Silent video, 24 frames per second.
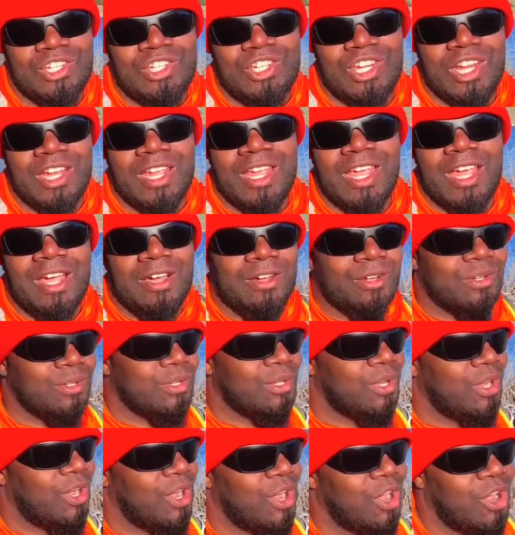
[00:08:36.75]
check out
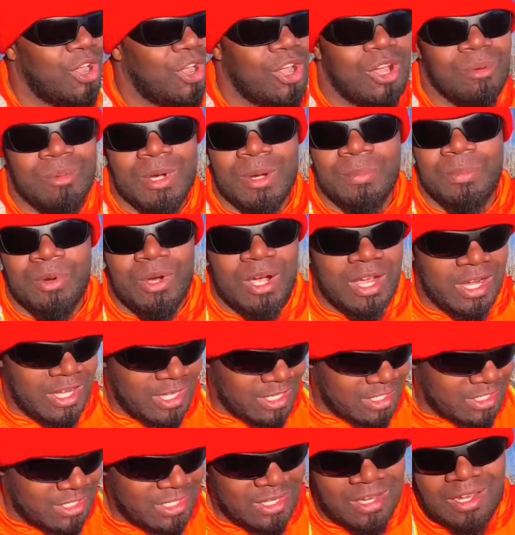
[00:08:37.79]
all my
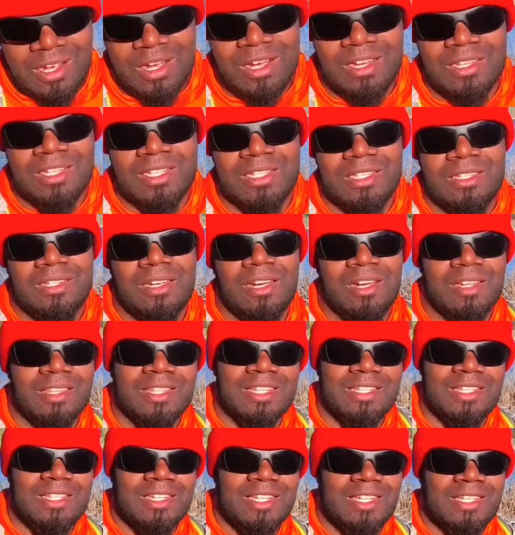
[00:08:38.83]
products on
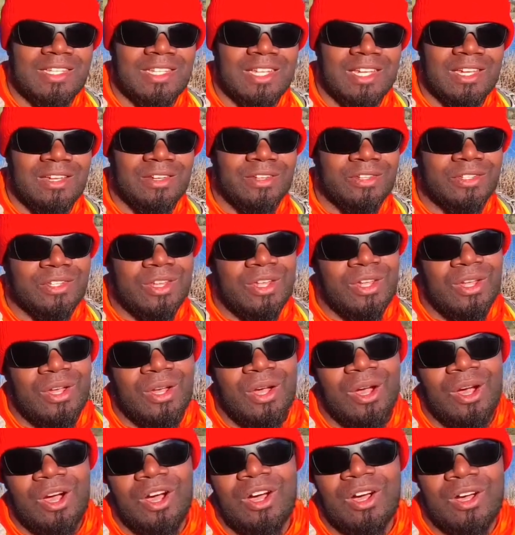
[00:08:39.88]
the details,
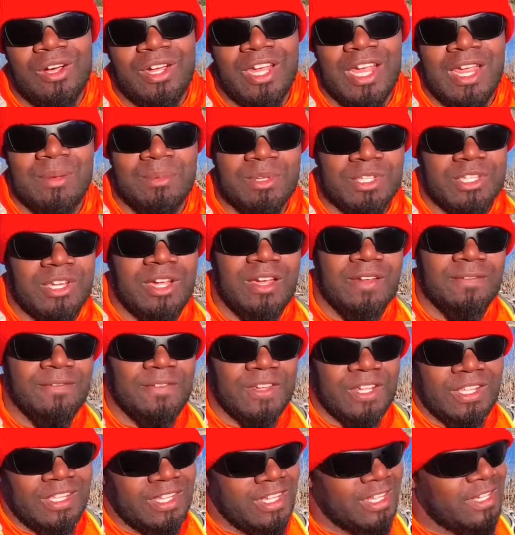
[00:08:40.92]
all Amazon
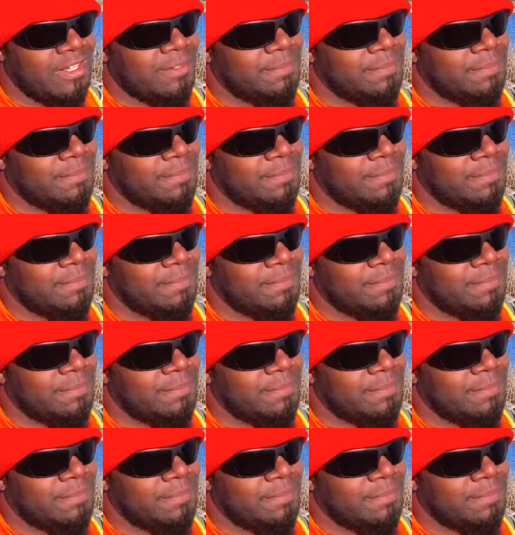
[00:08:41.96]
affiliate.